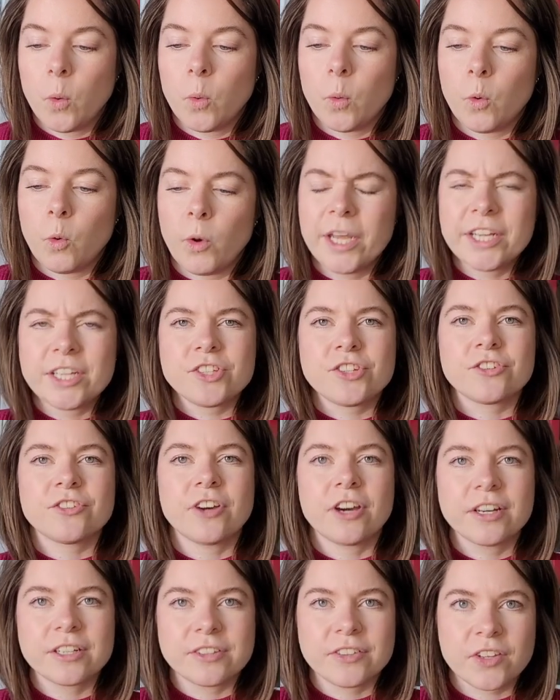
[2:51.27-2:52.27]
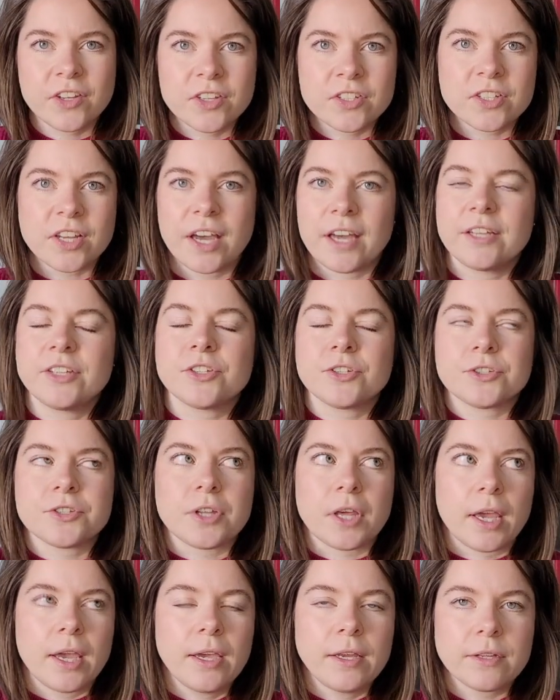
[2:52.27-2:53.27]
when I started this, I
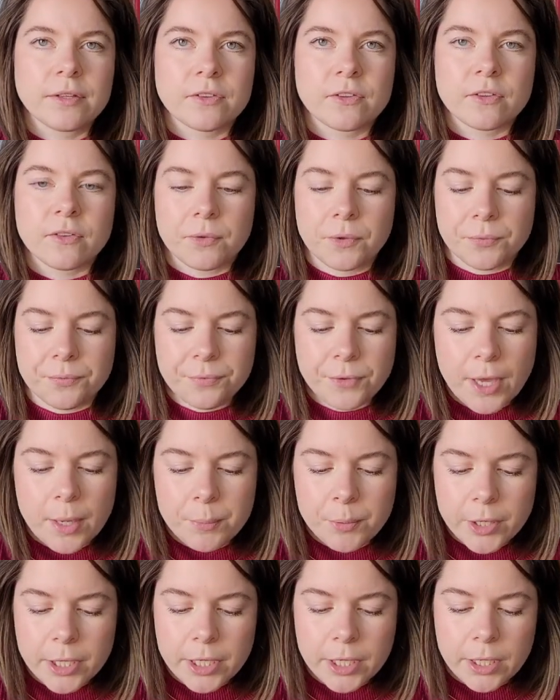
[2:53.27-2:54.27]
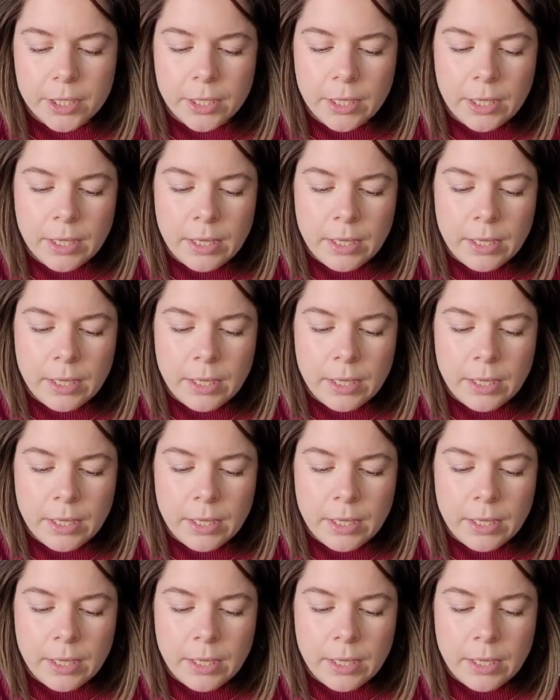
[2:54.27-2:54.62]
just hated the fabric.